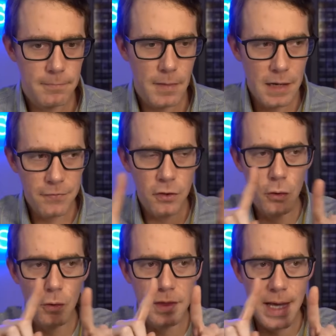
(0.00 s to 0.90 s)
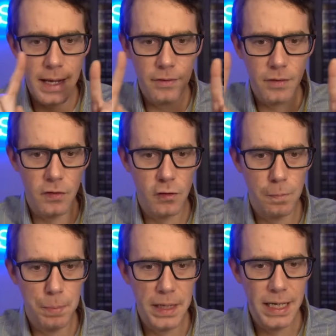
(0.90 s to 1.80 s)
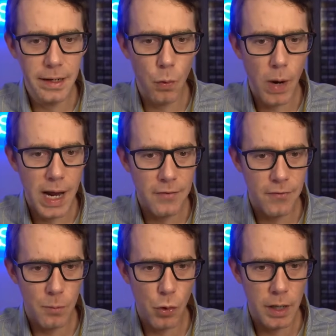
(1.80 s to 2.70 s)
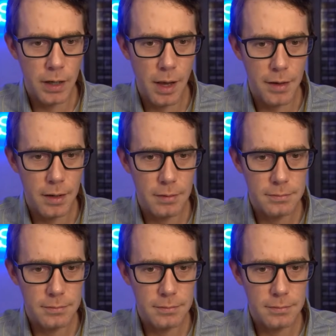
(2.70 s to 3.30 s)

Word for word: If two things are speeding away from one another,